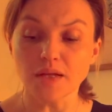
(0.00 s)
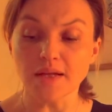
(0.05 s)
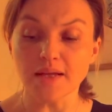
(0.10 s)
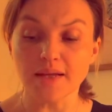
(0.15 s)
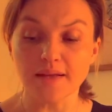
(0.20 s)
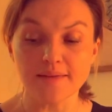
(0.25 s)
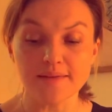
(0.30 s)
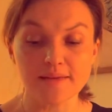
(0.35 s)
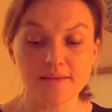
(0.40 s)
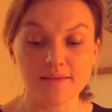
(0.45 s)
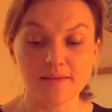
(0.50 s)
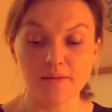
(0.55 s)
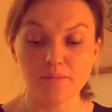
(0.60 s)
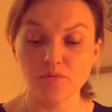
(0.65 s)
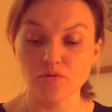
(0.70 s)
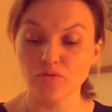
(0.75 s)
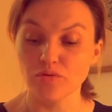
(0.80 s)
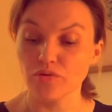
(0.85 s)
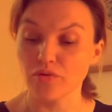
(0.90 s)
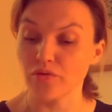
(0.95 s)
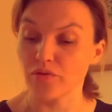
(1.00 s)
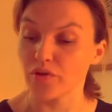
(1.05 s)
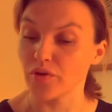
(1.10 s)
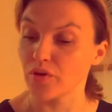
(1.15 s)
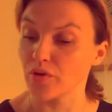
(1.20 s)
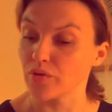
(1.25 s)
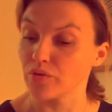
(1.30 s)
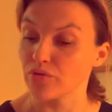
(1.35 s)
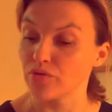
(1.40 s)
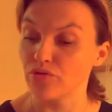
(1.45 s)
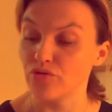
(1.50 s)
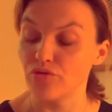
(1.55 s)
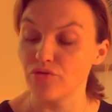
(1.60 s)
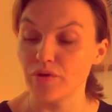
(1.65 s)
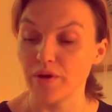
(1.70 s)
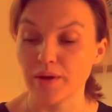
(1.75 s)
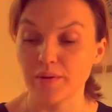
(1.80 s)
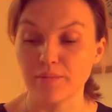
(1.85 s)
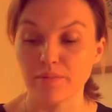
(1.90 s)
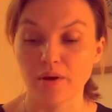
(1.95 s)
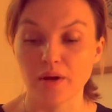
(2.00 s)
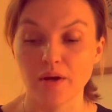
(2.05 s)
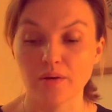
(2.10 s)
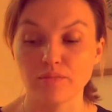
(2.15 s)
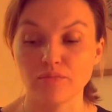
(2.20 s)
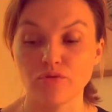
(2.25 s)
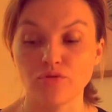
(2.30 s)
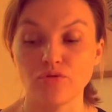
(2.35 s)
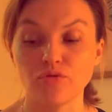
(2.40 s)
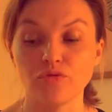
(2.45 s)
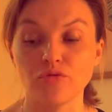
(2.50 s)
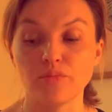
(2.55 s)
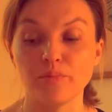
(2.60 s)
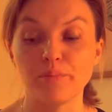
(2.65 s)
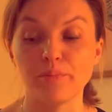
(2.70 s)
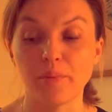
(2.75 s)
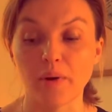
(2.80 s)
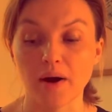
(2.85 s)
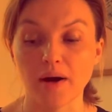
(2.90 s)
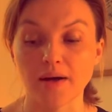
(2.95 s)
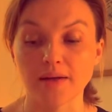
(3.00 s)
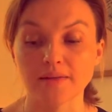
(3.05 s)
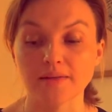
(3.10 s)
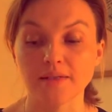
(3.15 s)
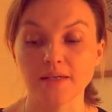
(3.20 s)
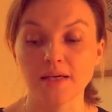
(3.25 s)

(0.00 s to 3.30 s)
It's some sort of, dream come true, but